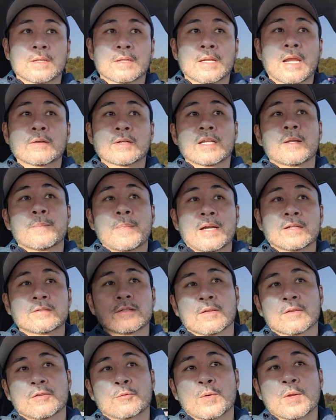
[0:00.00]
Now, getting back
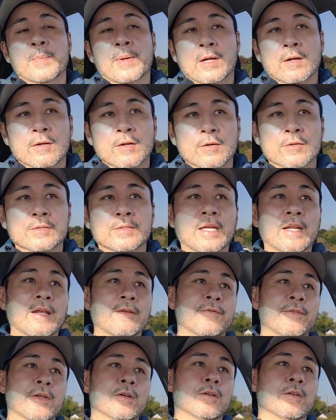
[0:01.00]
to the 3 barriers that I
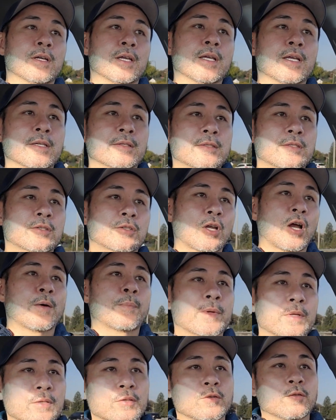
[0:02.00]
feel is
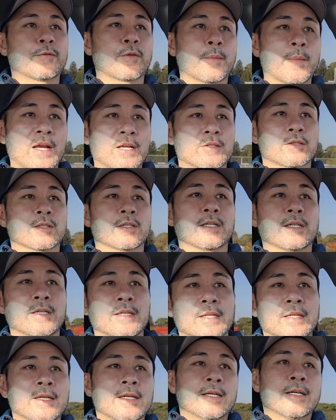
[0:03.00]
stopping you from actually
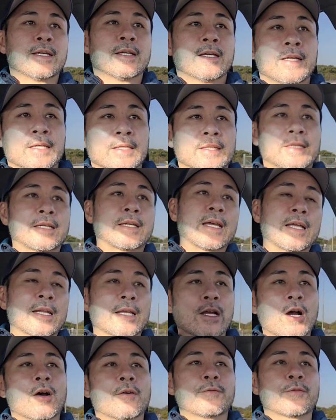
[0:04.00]

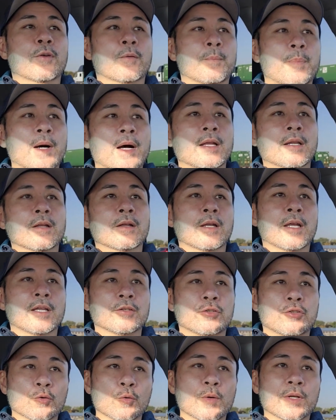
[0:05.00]
getting off your butt
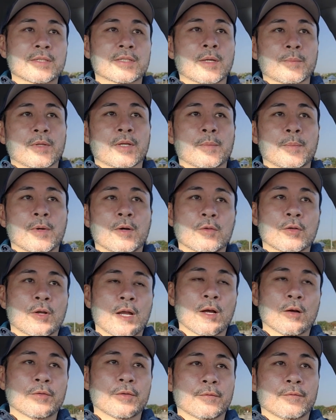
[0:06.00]
and doing something about your
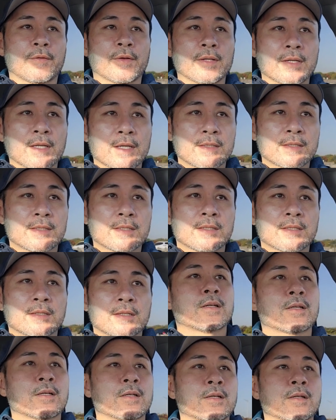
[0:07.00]
health and fitness.
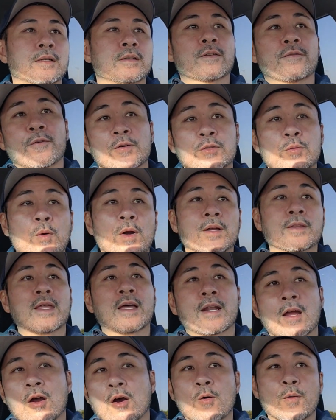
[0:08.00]
The first one
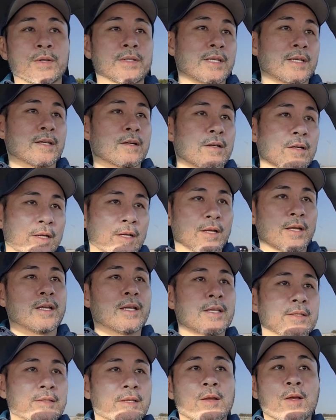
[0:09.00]
that I always hear
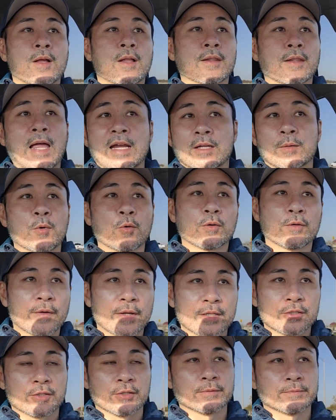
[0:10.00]
is lack of
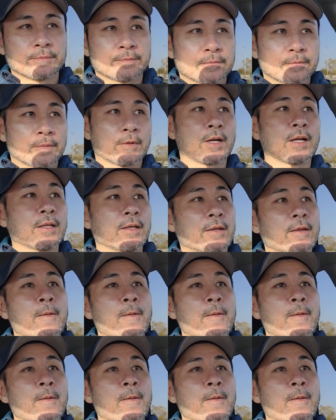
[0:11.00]
motivation, right?